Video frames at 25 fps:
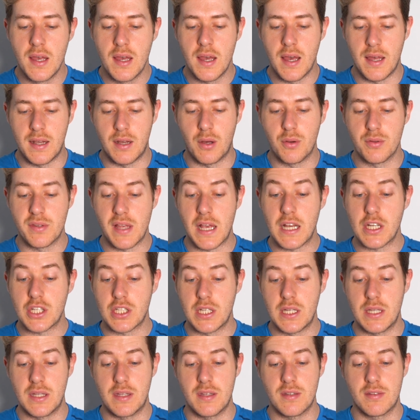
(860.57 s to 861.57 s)
And
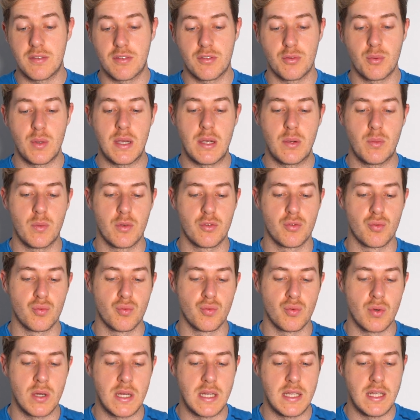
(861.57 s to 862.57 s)
this swing was
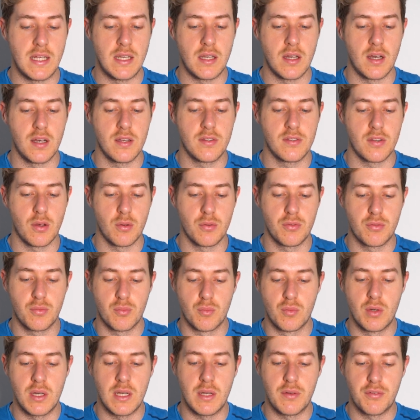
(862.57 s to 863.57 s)
really nice. I was
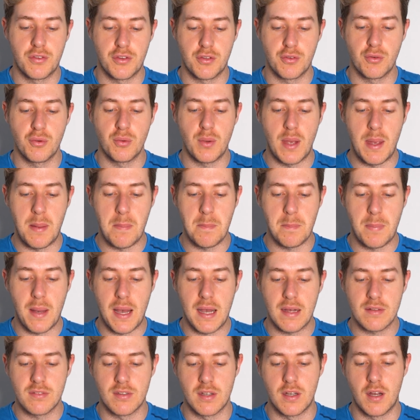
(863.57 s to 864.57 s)
through
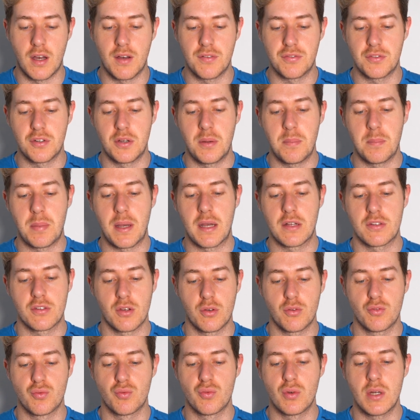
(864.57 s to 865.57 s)
impact and after impact, I
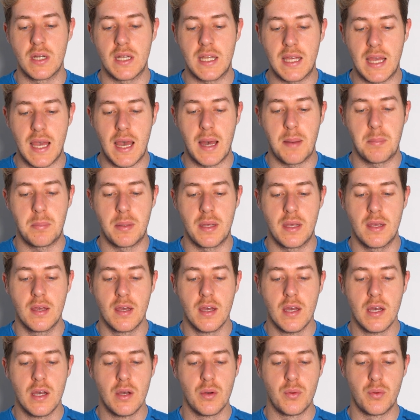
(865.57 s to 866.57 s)
was really happy
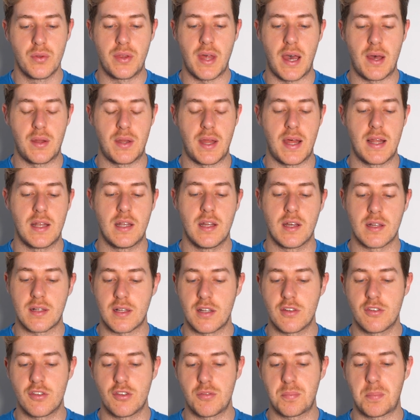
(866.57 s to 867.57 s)
with how that looked.
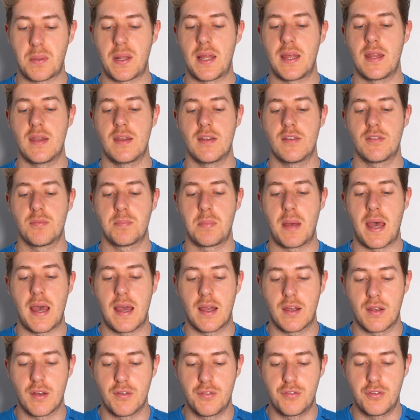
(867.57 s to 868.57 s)
Let's just play this
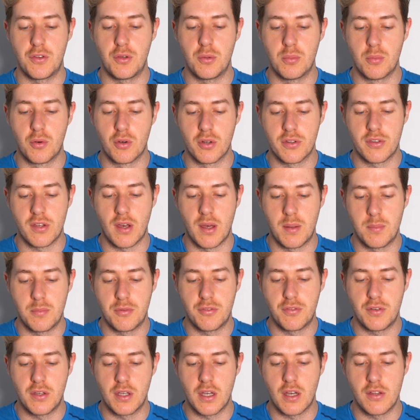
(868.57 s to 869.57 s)
back a few more times
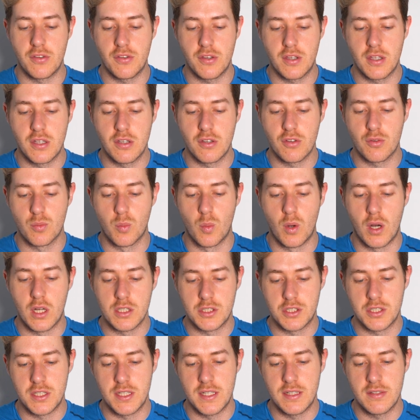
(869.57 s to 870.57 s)
for you guys. You can just
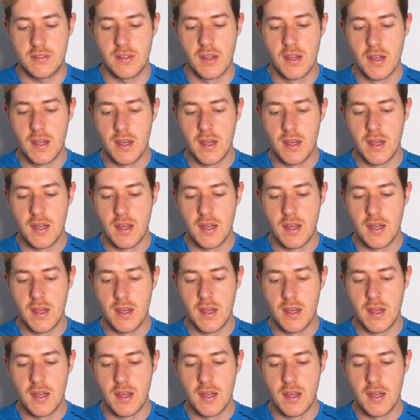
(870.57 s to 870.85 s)
watch this.